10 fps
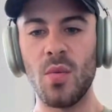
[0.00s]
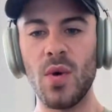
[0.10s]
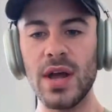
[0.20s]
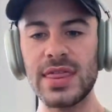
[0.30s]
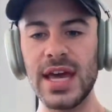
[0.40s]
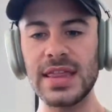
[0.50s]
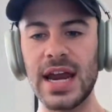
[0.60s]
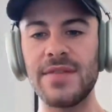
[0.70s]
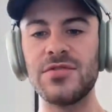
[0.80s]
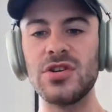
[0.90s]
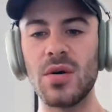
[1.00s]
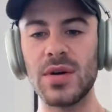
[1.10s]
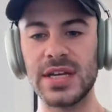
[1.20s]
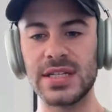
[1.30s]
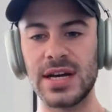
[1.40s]
One thing that I've
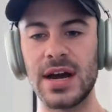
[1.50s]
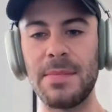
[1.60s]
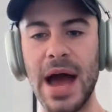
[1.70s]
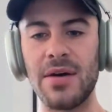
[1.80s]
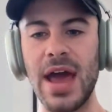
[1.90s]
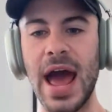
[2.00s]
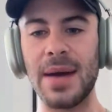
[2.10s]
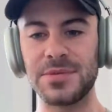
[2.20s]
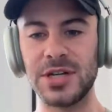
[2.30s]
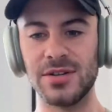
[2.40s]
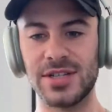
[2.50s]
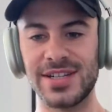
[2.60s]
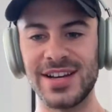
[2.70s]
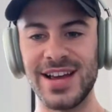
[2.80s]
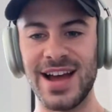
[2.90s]
noticed about
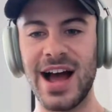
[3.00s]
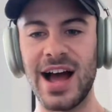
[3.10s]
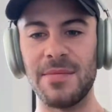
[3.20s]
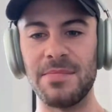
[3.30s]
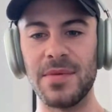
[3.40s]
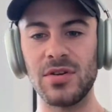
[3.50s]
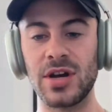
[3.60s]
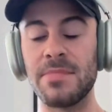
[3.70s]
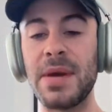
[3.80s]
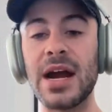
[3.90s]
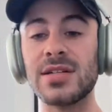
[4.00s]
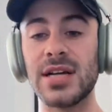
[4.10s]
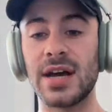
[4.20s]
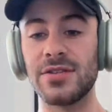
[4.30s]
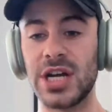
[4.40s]
Aptos compared
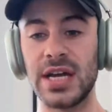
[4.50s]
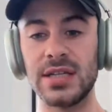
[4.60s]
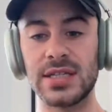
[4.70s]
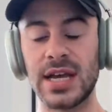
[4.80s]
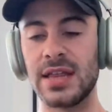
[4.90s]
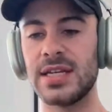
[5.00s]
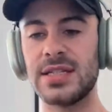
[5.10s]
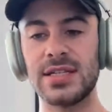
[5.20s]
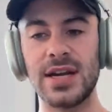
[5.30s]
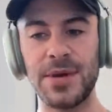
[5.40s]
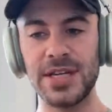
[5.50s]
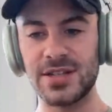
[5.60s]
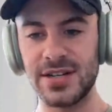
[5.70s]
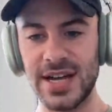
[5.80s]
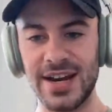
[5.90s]
to other chains, and this is not
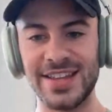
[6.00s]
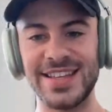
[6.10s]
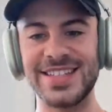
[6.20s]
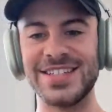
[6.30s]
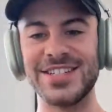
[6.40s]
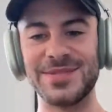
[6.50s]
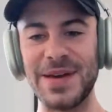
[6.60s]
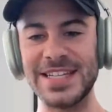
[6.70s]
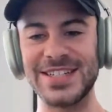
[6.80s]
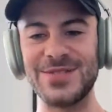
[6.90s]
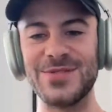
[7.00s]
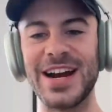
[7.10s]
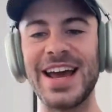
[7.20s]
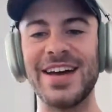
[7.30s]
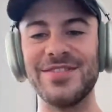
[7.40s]
based on data, this is just based on
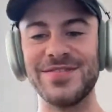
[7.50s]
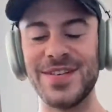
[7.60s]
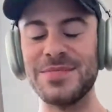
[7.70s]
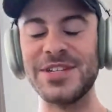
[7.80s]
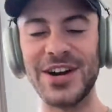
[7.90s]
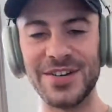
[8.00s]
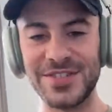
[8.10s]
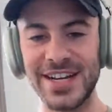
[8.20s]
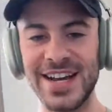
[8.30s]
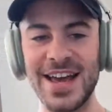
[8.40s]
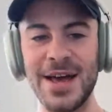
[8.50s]
what I have observed,